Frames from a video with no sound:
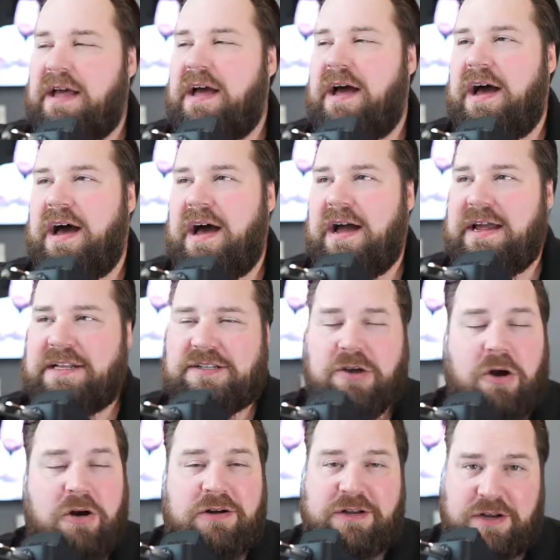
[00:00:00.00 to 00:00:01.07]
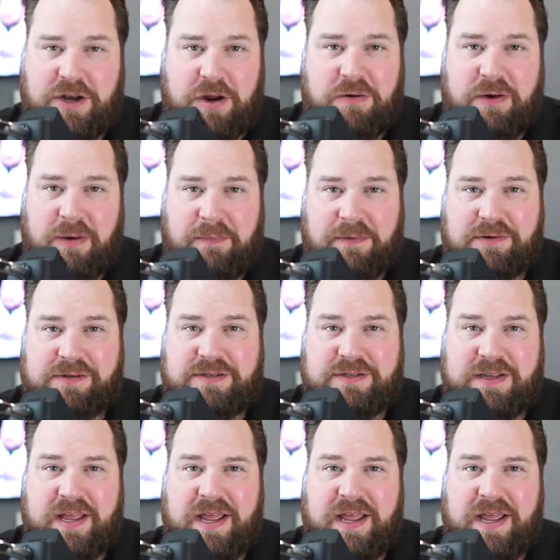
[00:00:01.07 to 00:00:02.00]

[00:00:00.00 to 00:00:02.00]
it's hard to know numbers.